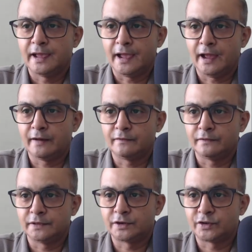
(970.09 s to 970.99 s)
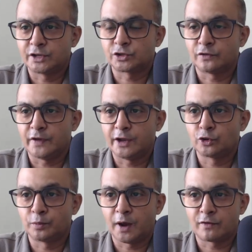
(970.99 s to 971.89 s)
and the trace of A to
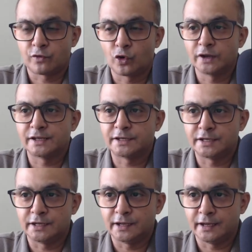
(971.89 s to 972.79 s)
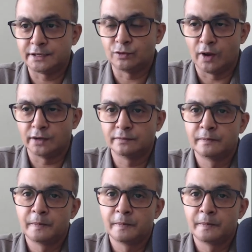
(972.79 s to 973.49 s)
the power 4 is 81,